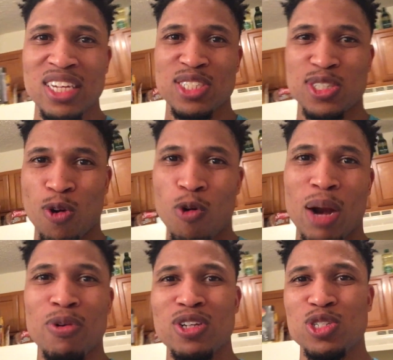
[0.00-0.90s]
So what
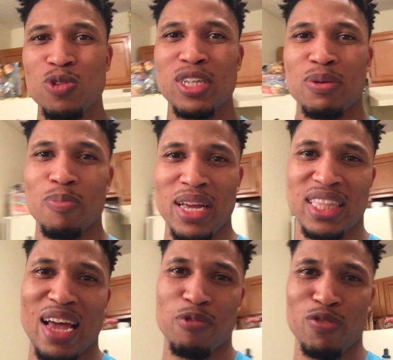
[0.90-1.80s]
I'm gonna do is I'm gonna make
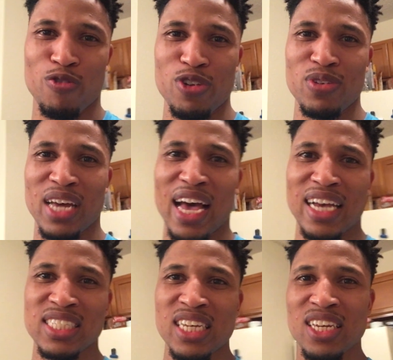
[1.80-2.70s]
that one for you
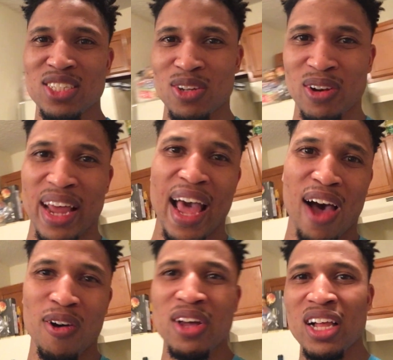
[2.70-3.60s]
guys. So
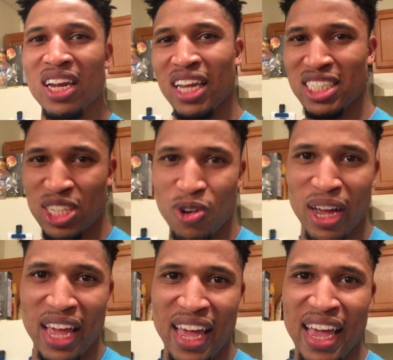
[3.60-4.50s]
now let's go
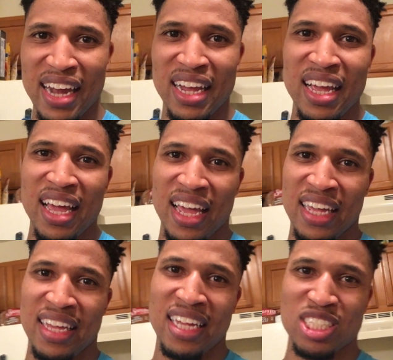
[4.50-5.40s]
ahead
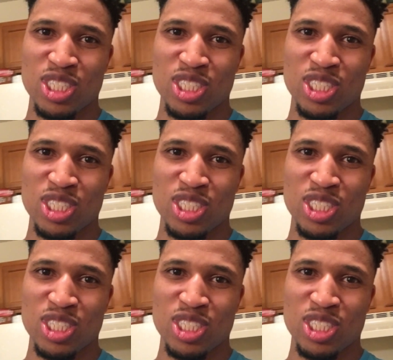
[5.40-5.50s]
and get